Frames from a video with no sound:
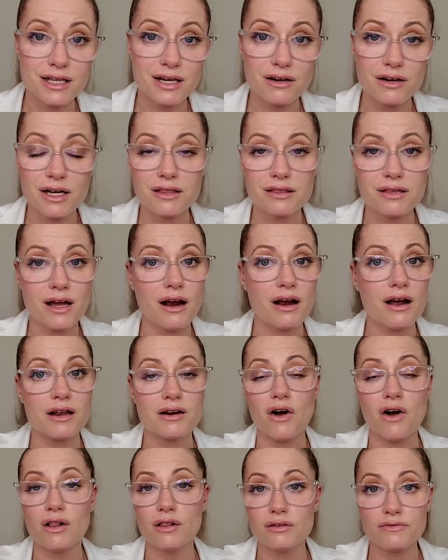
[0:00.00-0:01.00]
that are in there
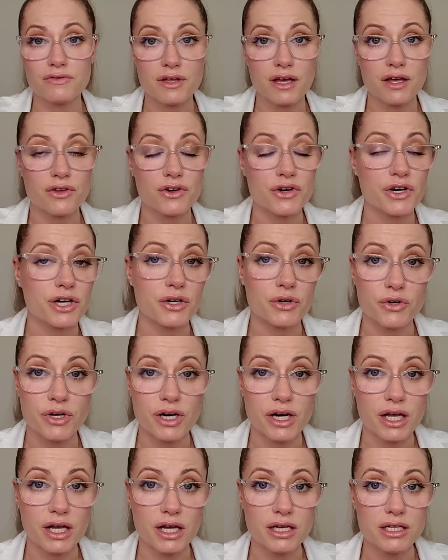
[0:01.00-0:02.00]
and all of the other
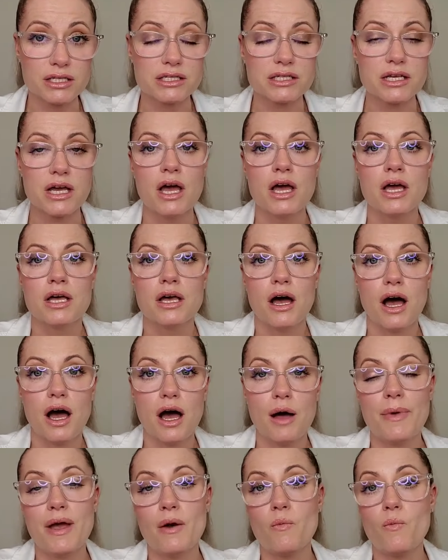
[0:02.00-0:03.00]
ingredients.
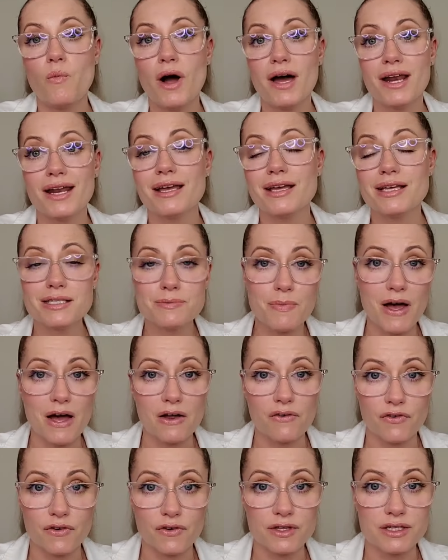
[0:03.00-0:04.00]
Um, and what is
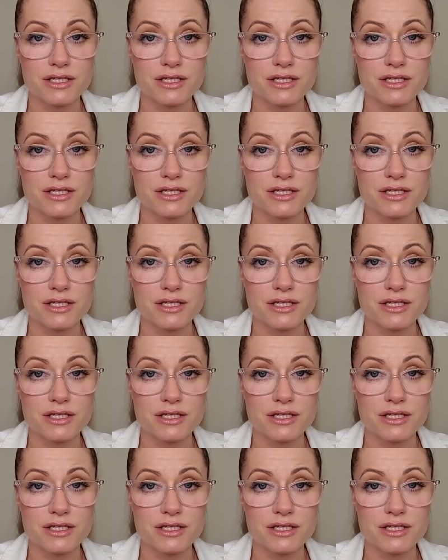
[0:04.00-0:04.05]
bad for